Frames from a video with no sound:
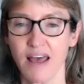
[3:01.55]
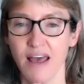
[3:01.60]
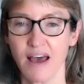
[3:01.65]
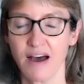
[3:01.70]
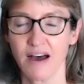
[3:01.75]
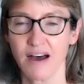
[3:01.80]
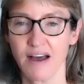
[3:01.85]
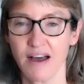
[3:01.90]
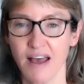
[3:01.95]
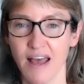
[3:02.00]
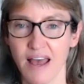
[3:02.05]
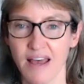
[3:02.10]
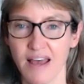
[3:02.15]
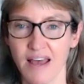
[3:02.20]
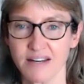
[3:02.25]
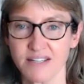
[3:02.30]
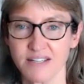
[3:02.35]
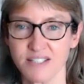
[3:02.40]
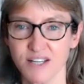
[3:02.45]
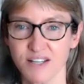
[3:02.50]

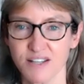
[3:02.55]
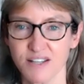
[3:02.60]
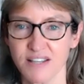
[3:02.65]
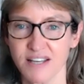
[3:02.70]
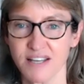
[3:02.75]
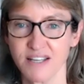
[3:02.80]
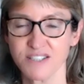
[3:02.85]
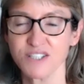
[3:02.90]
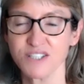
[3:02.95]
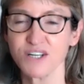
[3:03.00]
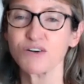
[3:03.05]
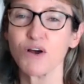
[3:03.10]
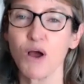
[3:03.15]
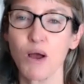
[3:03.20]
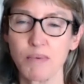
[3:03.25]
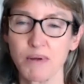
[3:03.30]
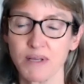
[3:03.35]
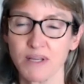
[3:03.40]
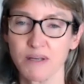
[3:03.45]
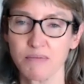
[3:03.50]
And the Zero
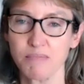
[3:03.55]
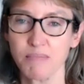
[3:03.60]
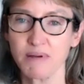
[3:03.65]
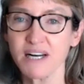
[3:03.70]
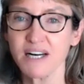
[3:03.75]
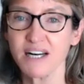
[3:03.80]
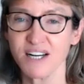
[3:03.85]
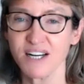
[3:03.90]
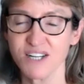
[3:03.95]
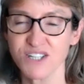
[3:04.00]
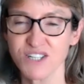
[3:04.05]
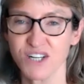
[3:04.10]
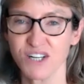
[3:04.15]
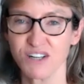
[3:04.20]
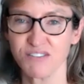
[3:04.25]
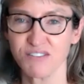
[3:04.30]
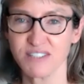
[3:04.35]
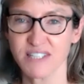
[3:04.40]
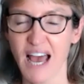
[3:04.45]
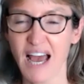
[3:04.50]
Carbon Committed
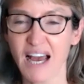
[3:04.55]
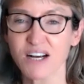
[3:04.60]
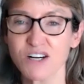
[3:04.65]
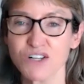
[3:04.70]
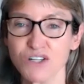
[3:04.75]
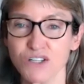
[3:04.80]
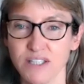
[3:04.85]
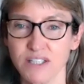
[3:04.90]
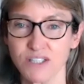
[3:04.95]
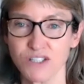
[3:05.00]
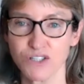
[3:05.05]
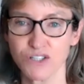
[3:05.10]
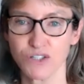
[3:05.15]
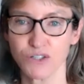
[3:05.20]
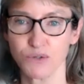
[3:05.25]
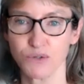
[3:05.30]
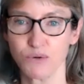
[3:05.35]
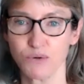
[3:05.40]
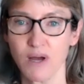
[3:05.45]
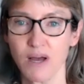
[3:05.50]
initiative is actually
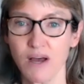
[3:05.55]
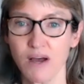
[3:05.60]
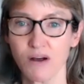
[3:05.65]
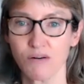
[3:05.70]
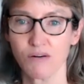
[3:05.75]
to